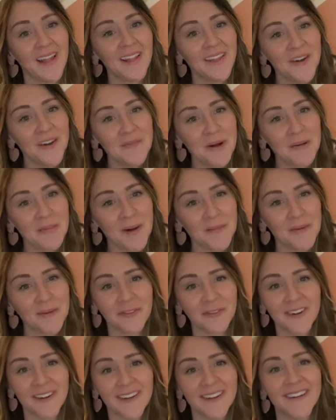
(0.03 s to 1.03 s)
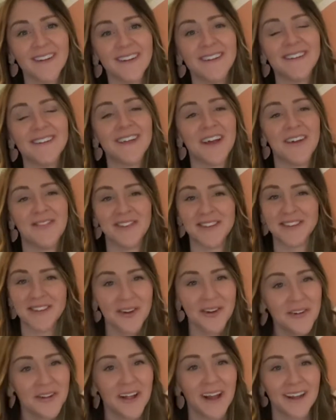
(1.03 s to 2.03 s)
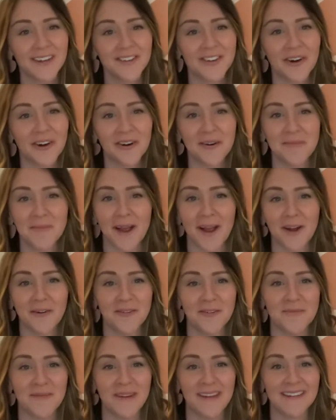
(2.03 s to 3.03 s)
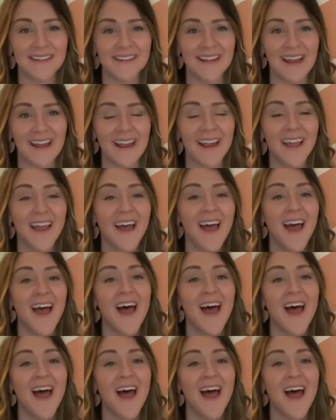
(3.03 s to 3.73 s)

Hello, my mama friends. I'm so glad y'all are back with me today.